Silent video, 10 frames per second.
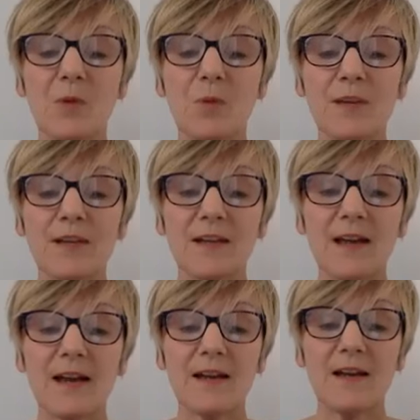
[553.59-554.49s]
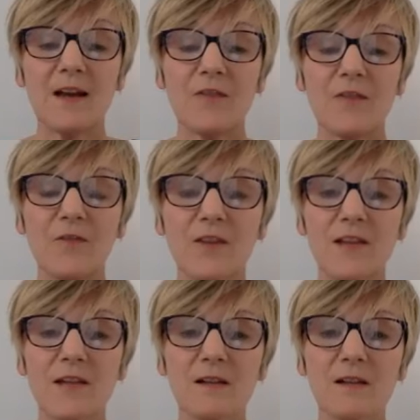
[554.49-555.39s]
we can
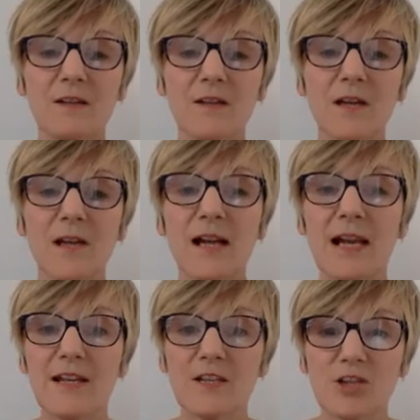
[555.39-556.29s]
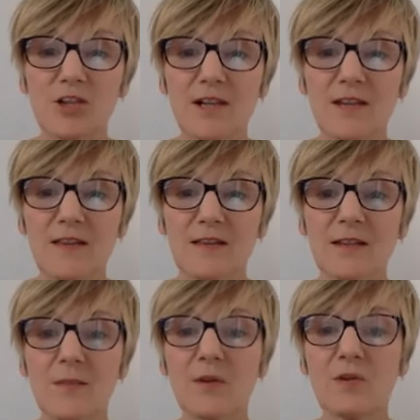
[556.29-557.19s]
feel the clenching in the
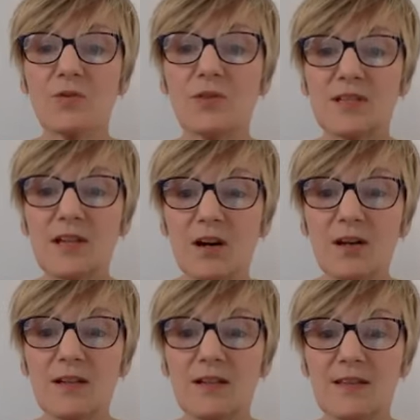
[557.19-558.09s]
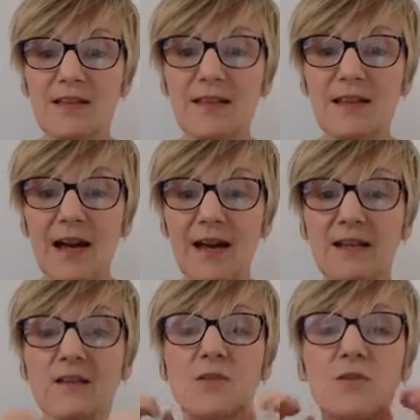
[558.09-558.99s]
stomach, or the tightness in the
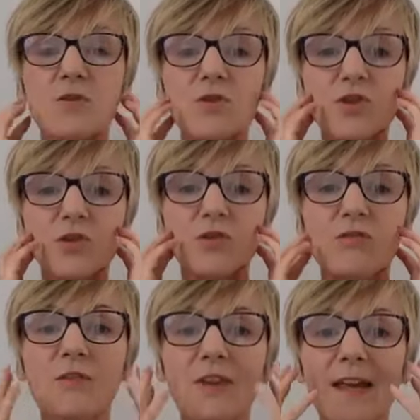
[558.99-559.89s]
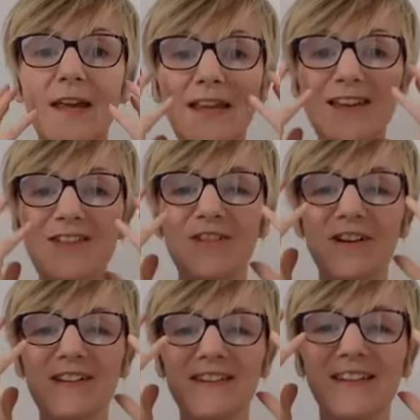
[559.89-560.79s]
hands, or the jaw, or the heat
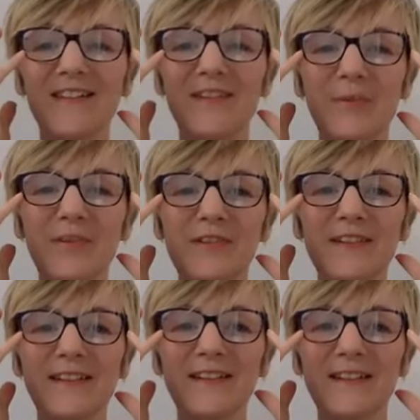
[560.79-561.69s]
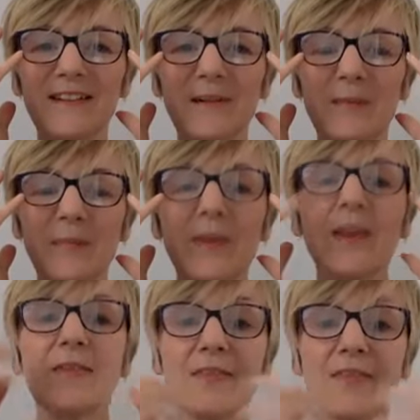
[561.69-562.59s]
rising in the body.
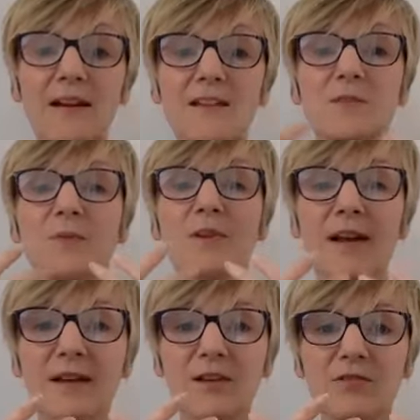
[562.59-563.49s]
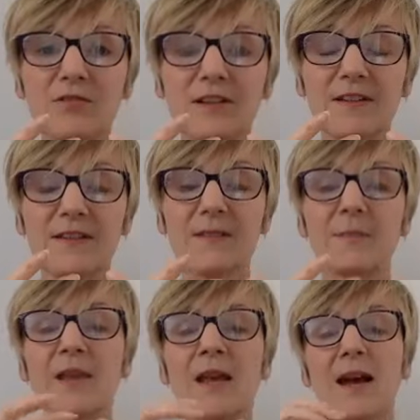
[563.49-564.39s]
That's what anger is.
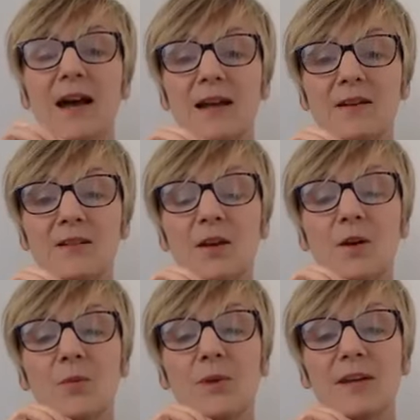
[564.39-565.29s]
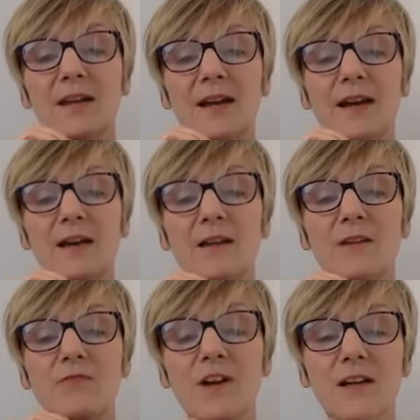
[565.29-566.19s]
And we can
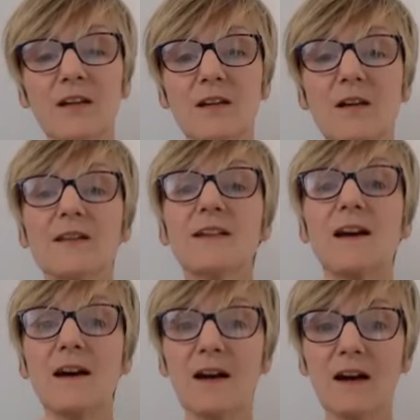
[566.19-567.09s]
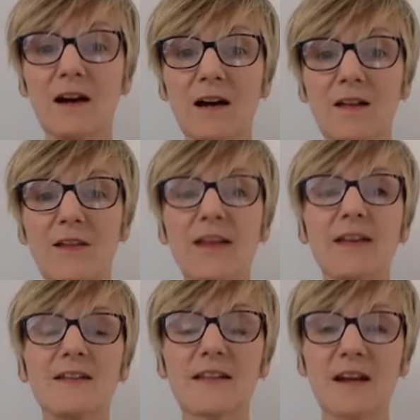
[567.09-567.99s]
recognize,
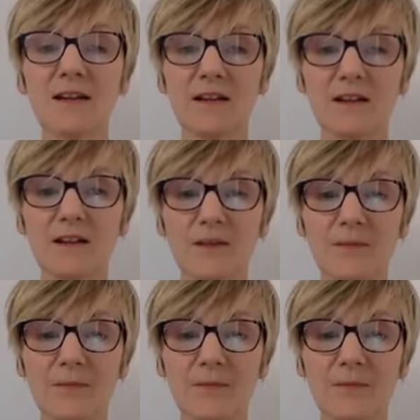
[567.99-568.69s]
here's anger.